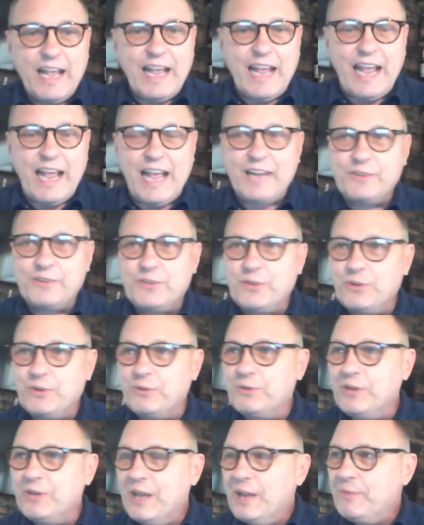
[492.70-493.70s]
It had
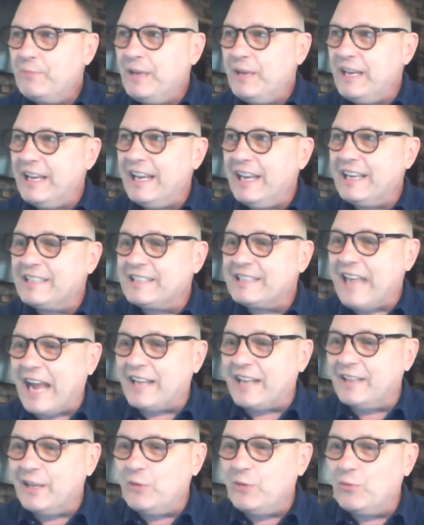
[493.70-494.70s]
to be
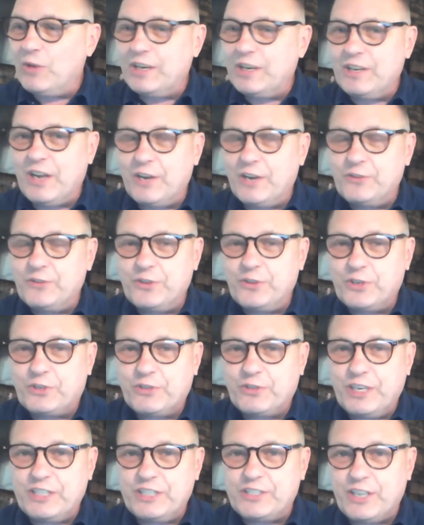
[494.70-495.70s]
exactly 100
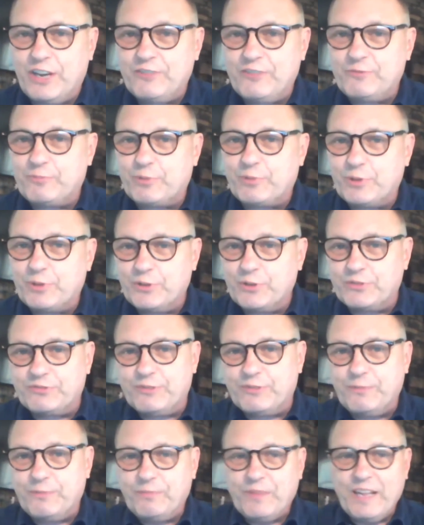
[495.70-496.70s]
degrees of proof.
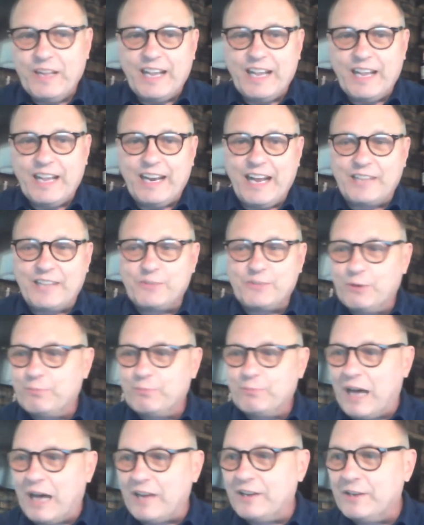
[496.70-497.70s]
And that's
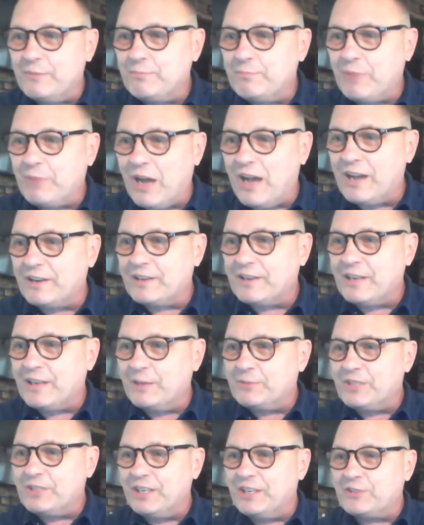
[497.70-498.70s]
where Bottled-in-Bond
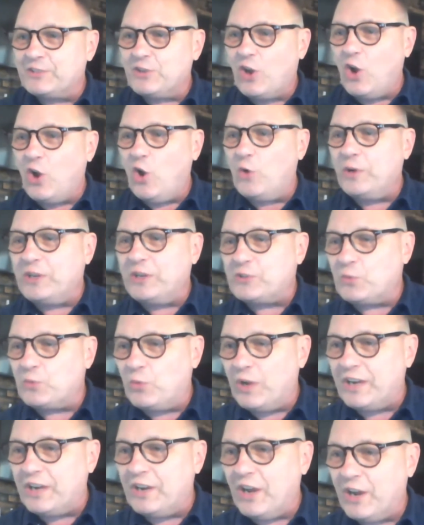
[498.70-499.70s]
comes in. It's always
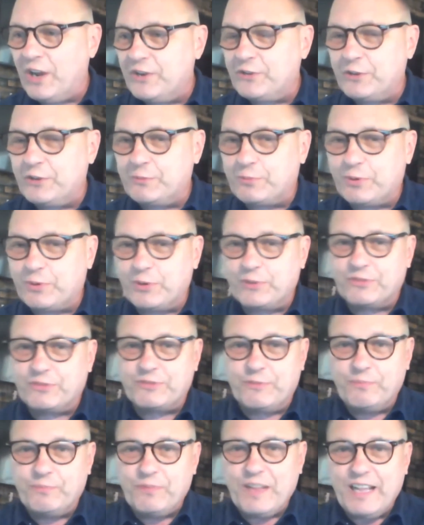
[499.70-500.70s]
100 proof.
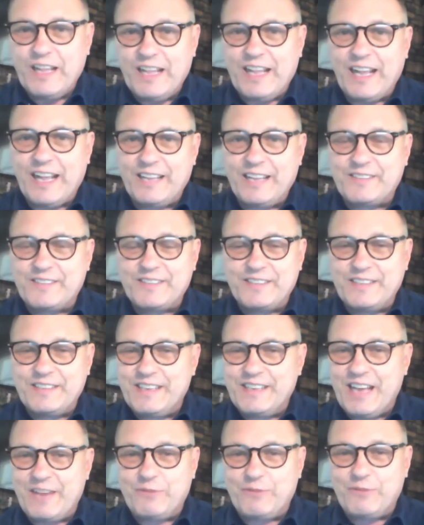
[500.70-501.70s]
It's
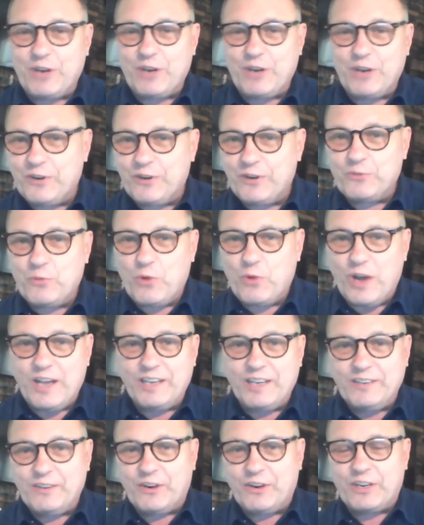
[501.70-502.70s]
never
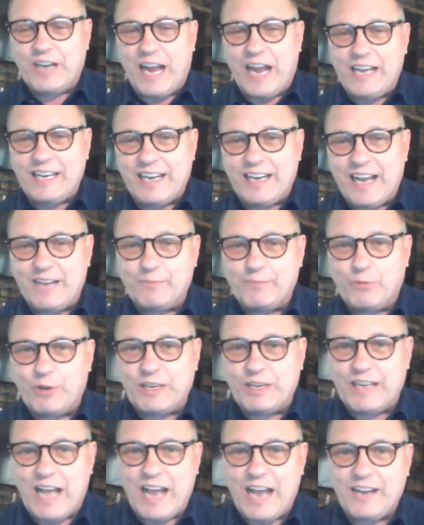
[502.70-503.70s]
101 or
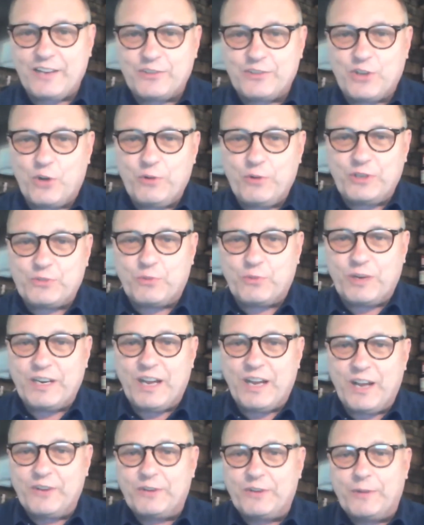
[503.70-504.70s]
99.9. It's always
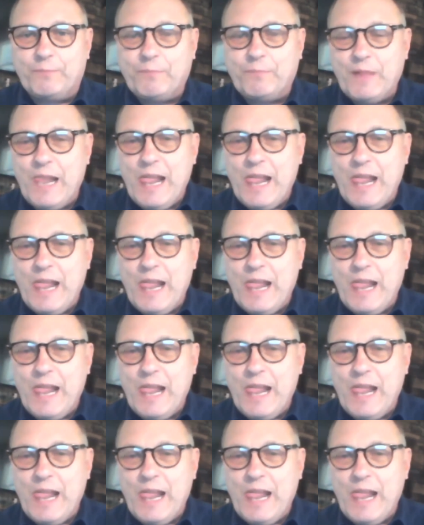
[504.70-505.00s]
100.